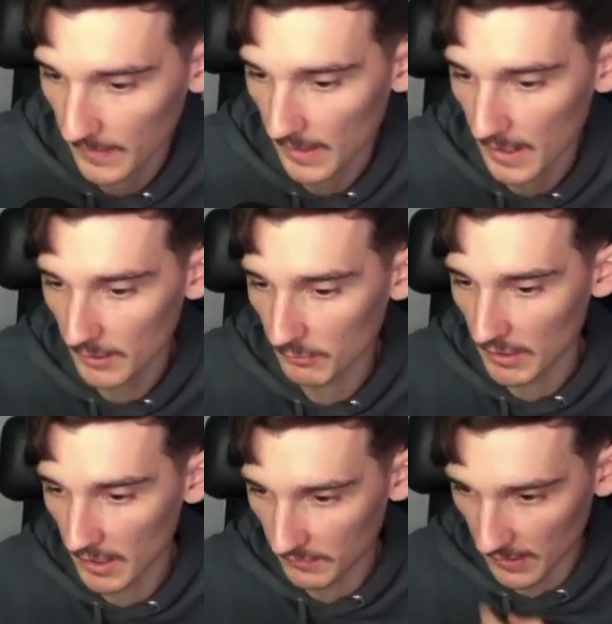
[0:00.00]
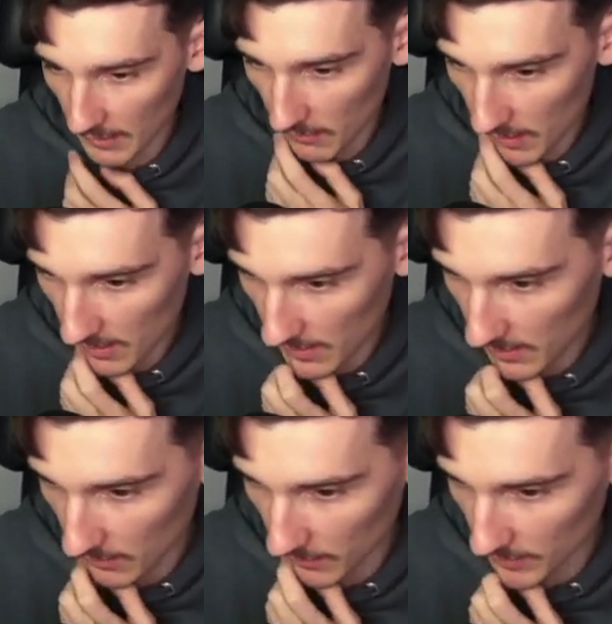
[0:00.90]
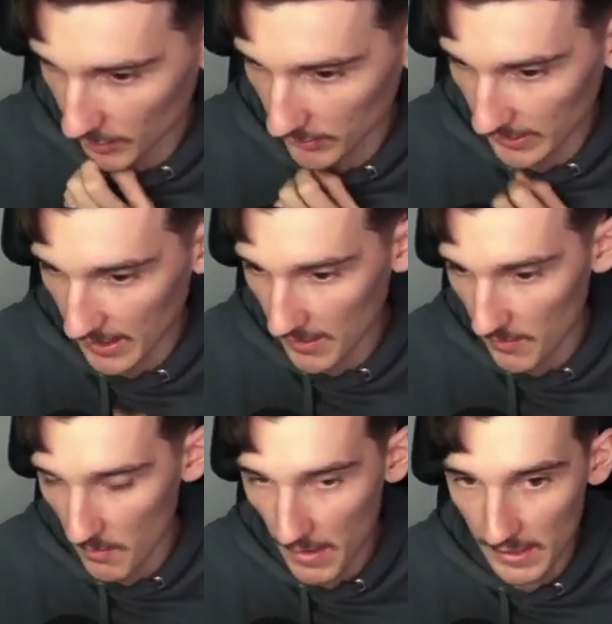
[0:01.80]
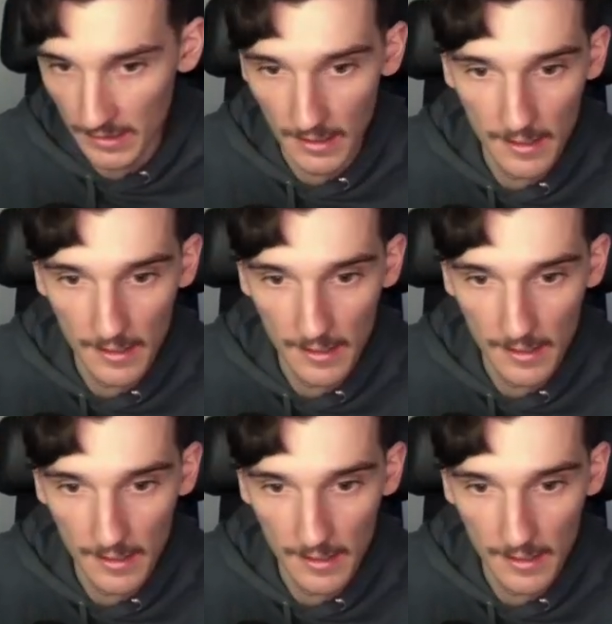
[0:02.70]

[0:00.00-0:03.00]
and we have now also the mail.